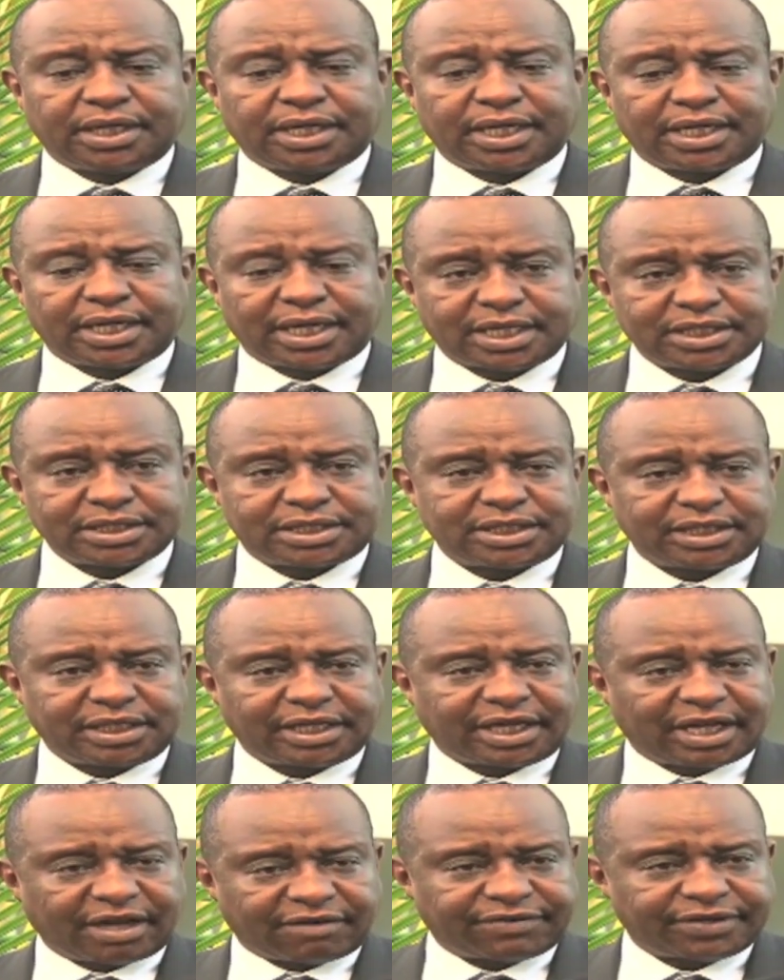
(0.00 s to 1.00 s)
enhancing the
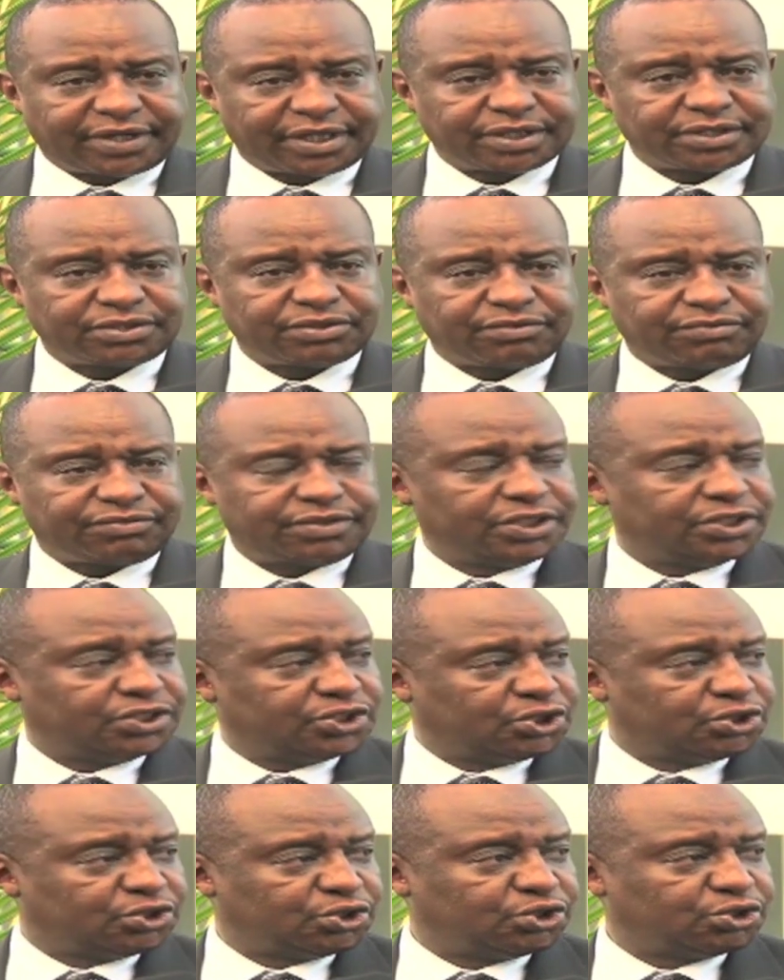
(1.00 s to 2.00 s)
governance of the
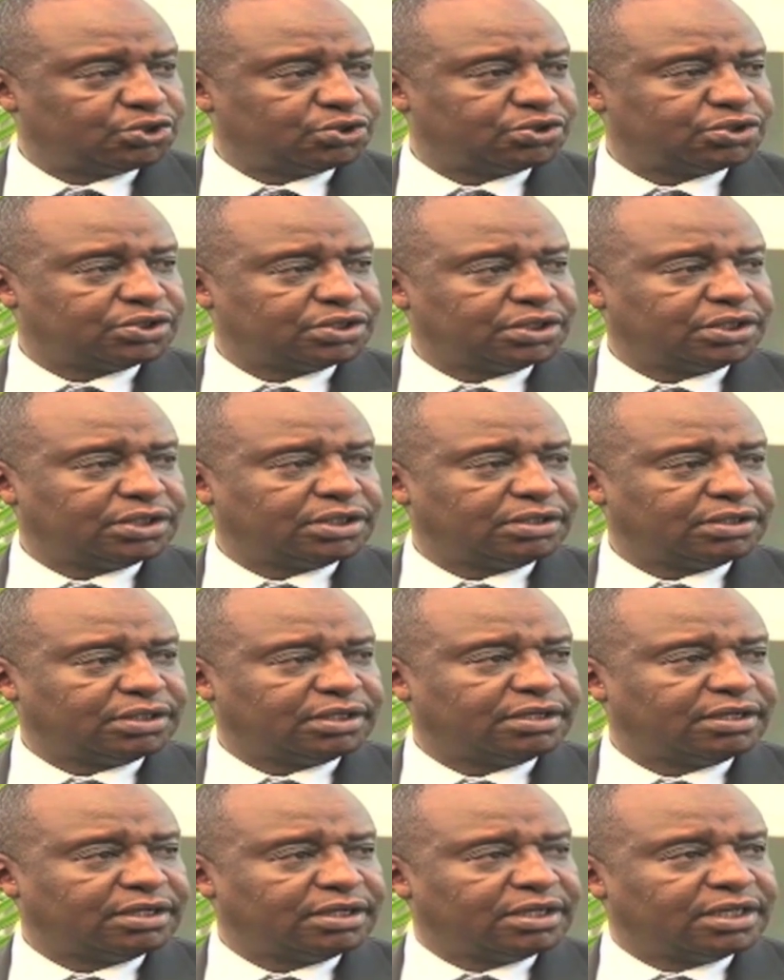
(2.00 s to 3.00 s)
institutions
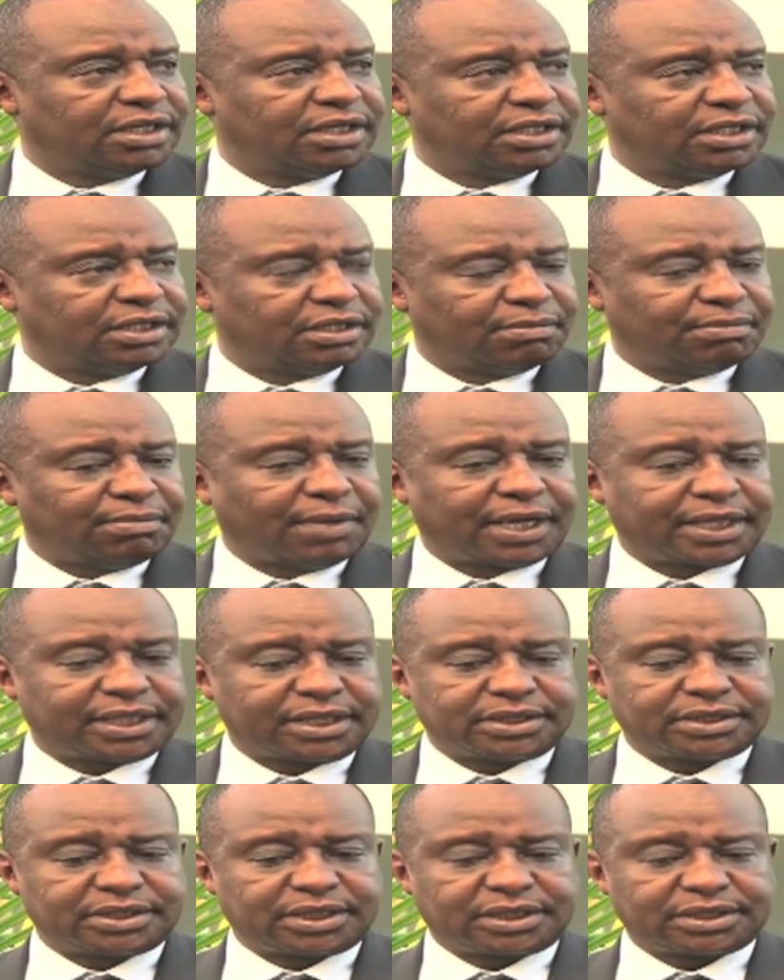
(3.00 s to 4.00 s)
in the
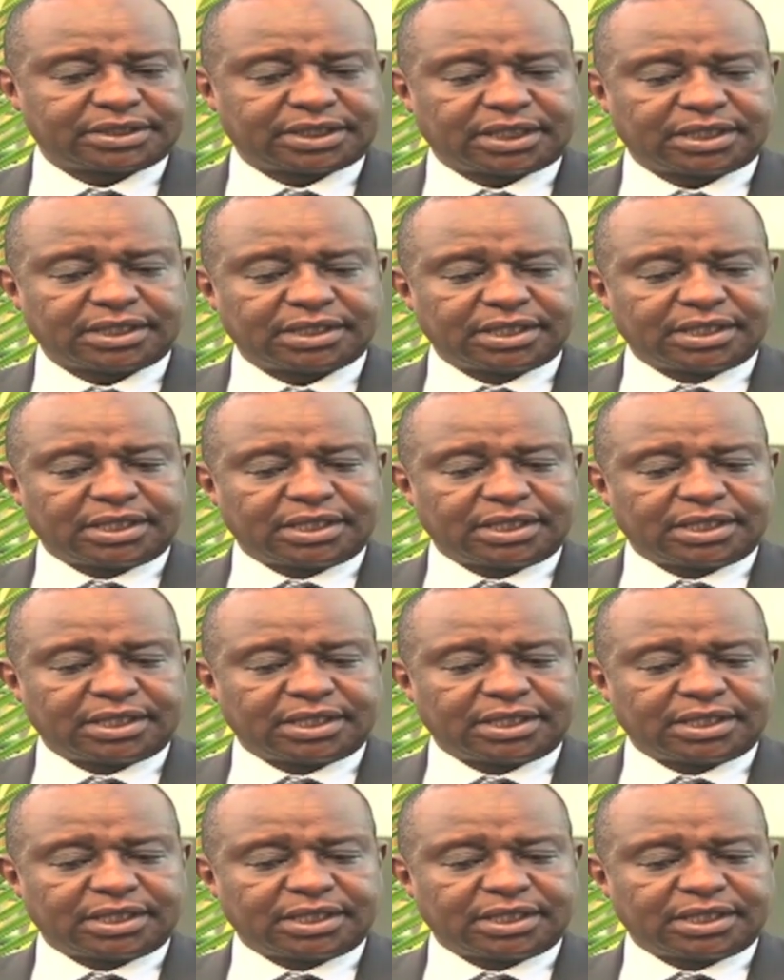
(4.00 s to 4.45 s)
banking sector,